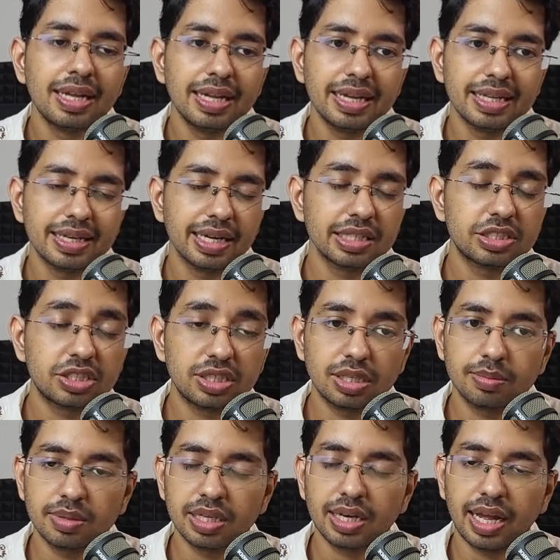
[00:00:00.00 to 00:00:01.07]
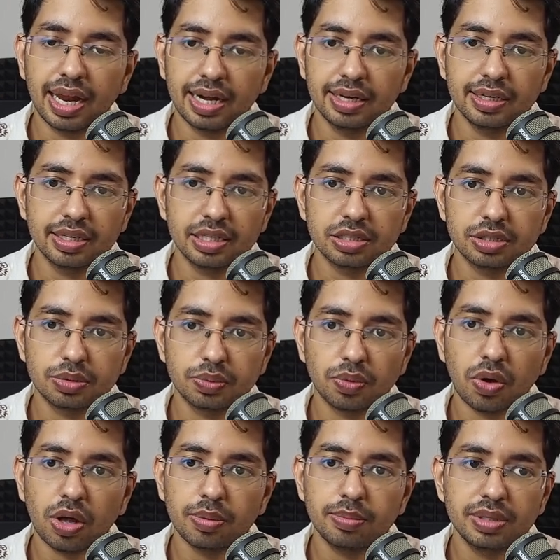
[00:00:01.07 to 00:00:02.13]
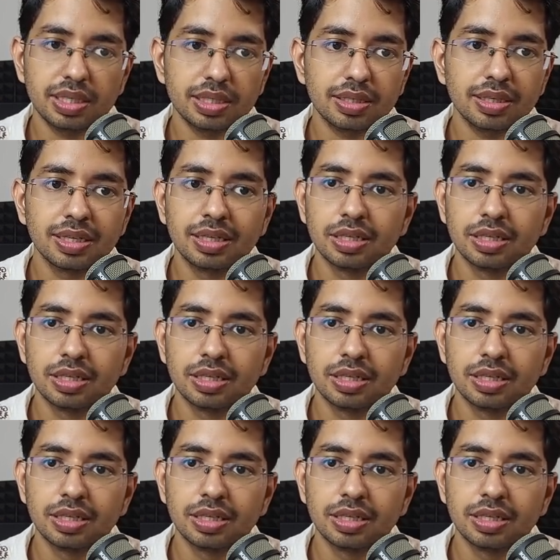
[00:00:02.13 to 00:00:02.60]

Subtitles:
in HTML and text format.